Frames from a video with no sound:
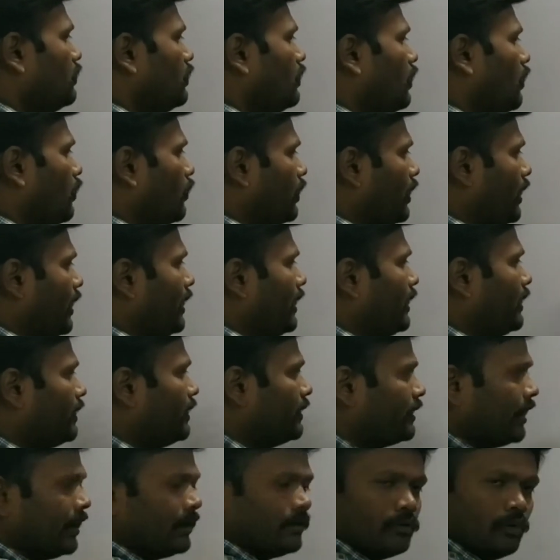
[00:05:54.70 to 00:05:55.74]
okay,
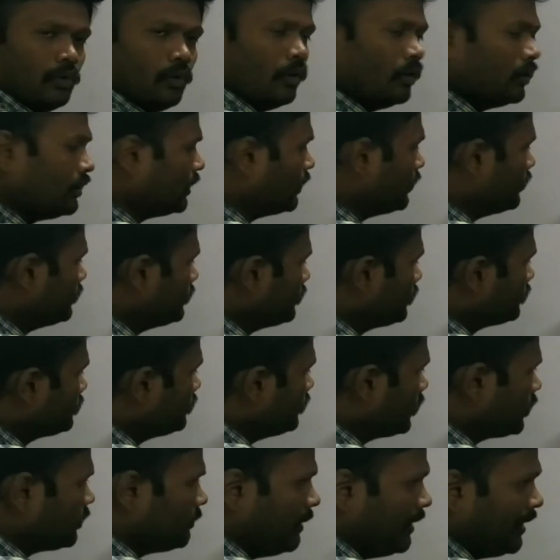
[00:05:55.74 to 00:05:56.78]
cathode,
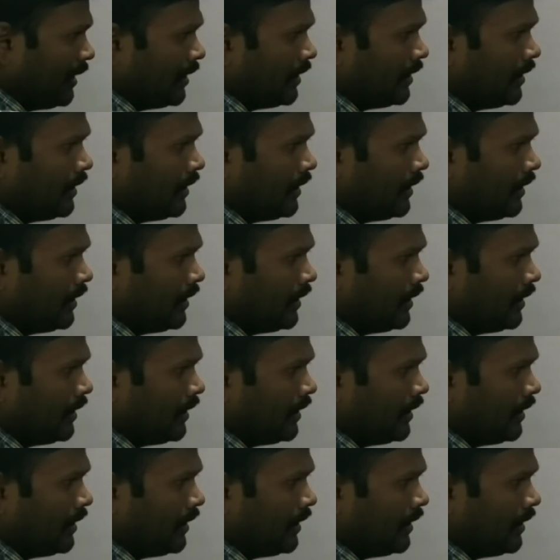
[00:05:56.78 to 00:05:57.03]
there will be